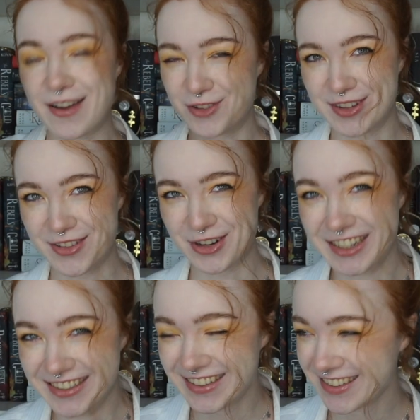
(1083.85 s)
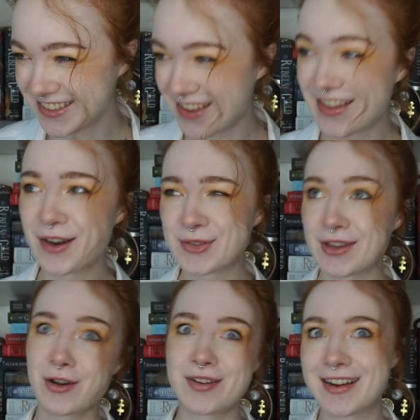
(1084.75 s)
after the other. So, and then I was
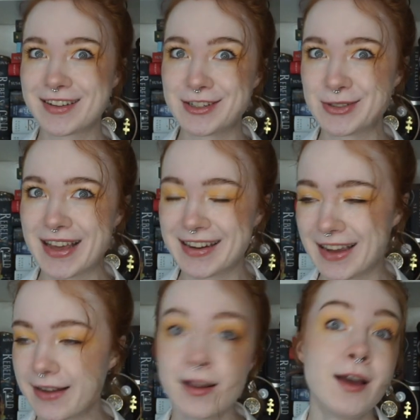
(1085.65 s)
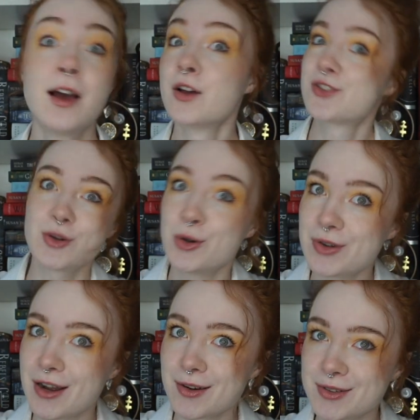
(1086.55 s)
like, oh, not gonna do that again. So who
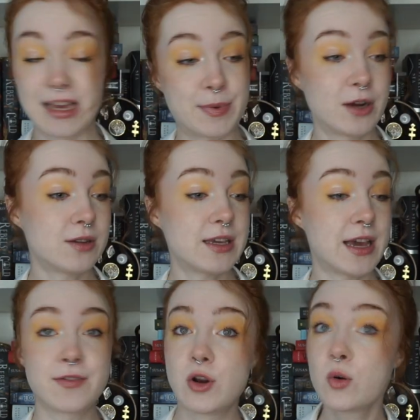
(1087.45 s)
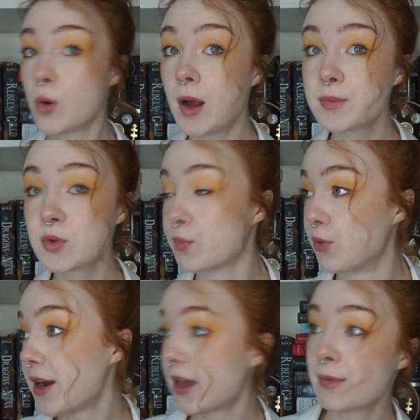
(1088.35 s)
knows? I apparently have no qualms with
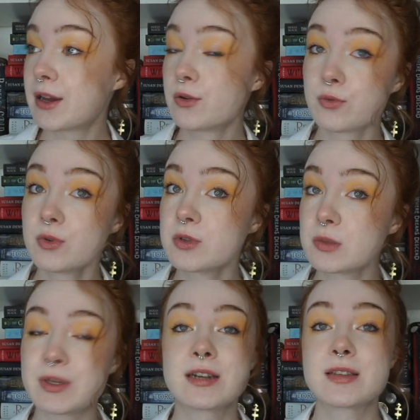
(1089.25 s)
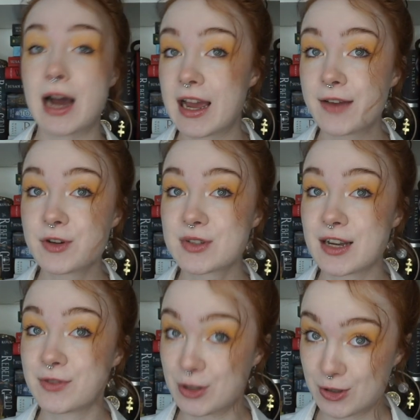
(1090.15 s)
breaking my own rules because I have no
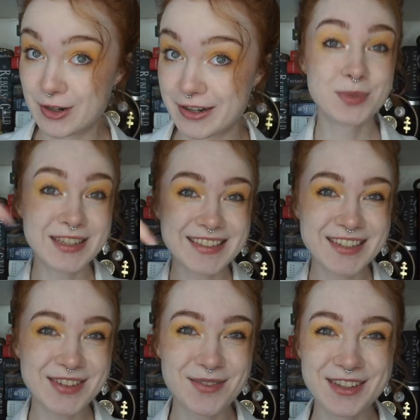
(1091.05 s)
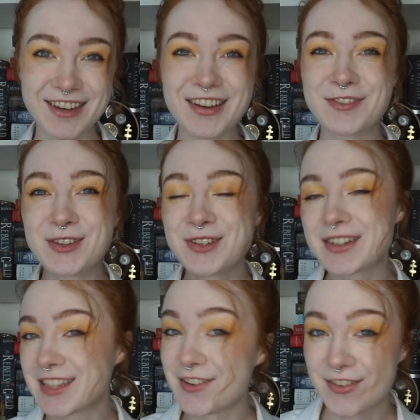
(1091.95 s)
self-control. Please leave down below if you
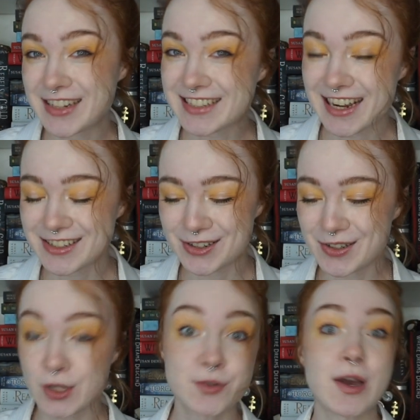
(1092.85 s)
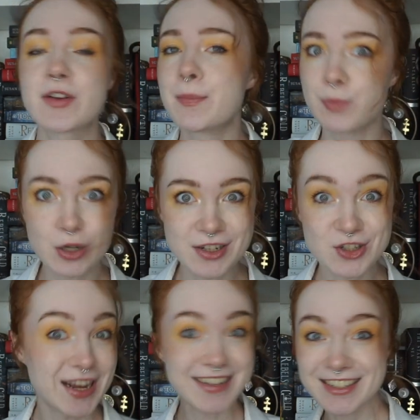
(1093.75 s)
yourself have any tattoos or if you have any bookish
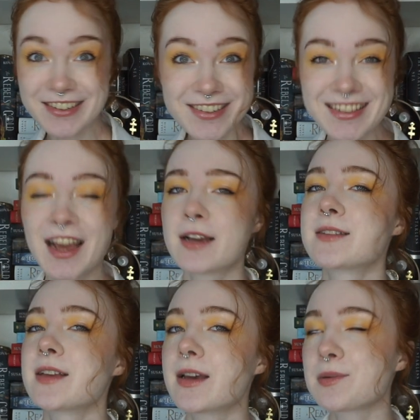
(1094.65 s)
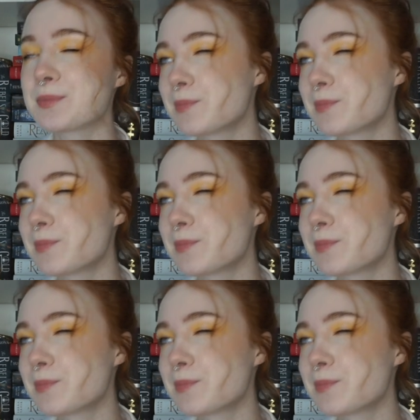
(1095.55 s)
tattoos, because like,